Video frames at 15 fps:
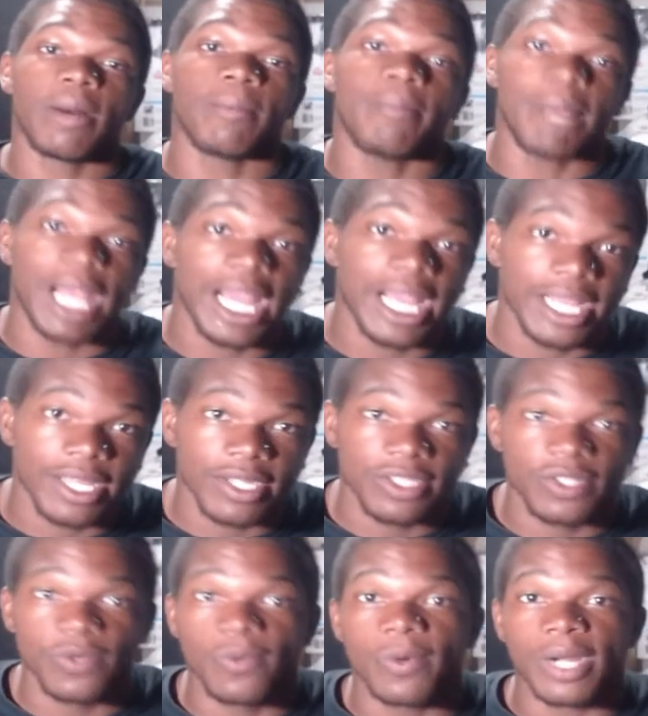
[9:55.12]
back
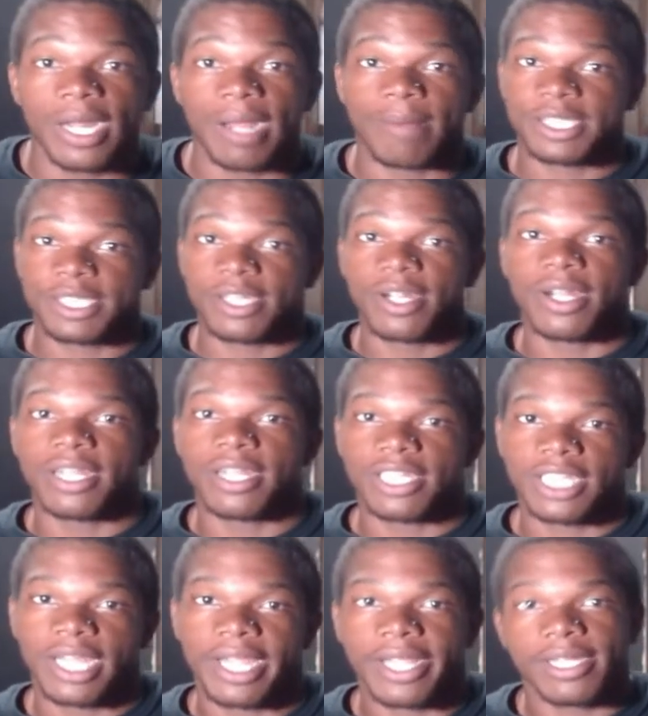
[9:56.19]
to where I'm starting to t-
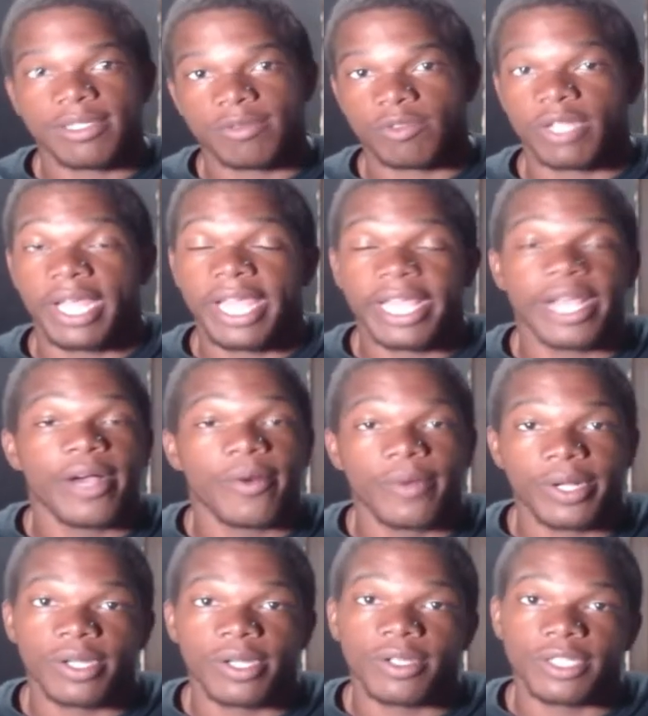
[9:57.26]
hang out with
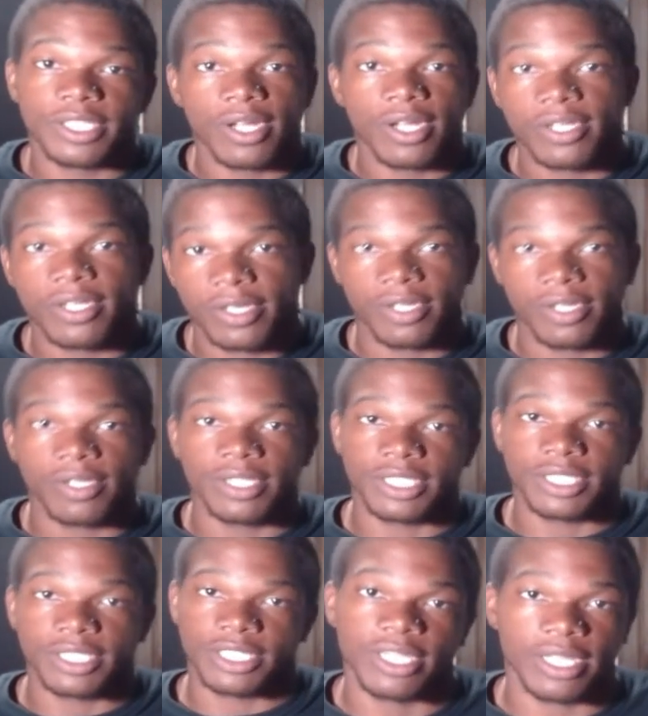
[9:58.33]
girls, talk to girls and
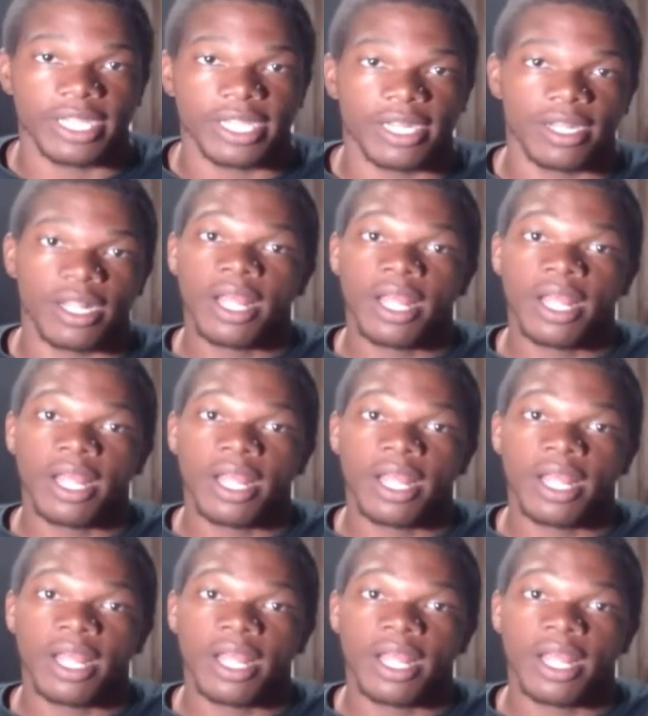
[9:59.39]
shit again,